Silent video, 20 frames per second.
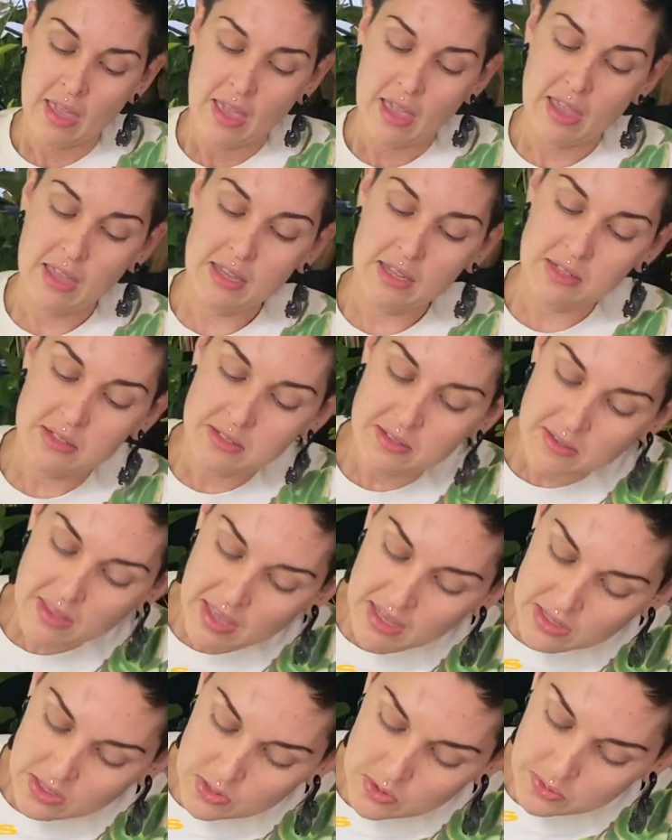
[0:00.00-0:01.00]
And
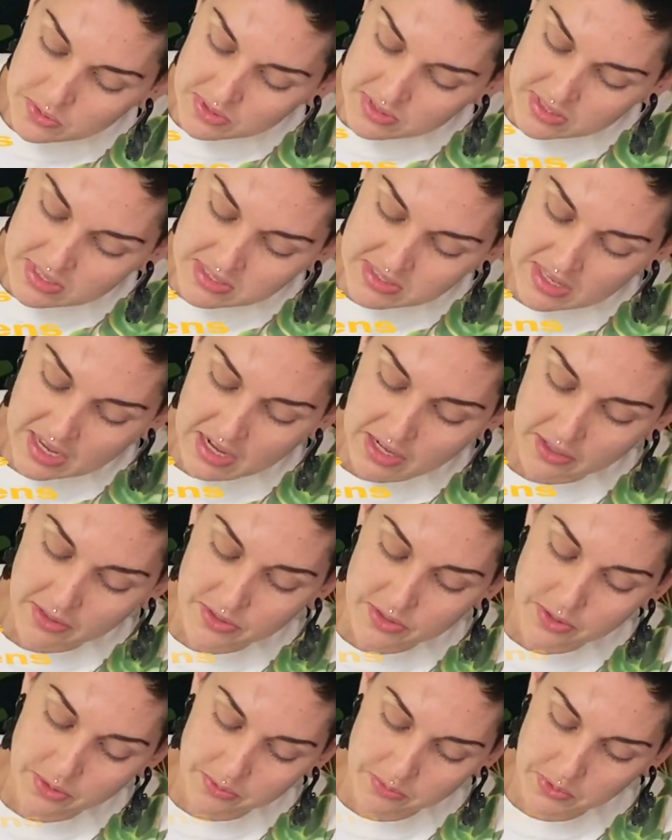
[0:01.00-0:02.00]
they use these
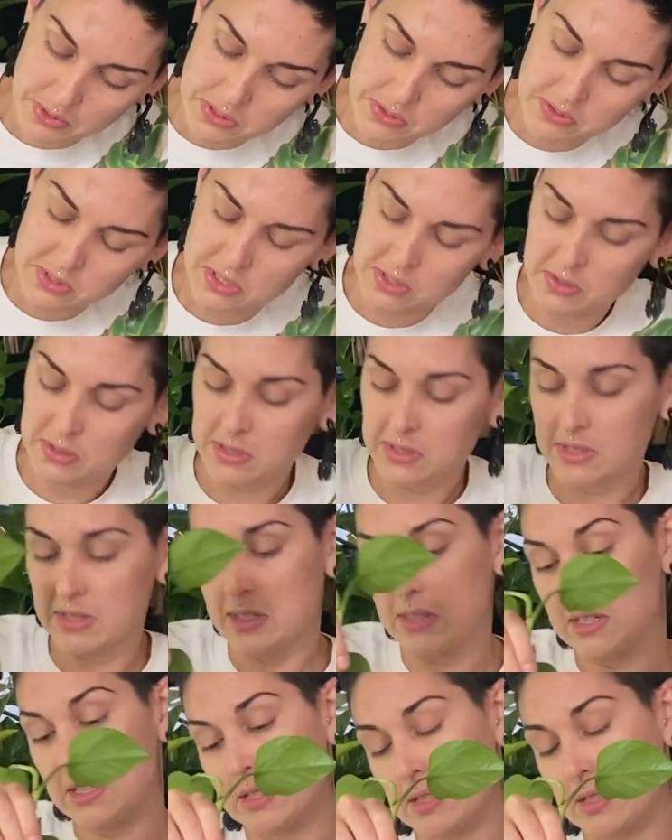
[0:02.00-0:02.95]
aerial roots, you can see these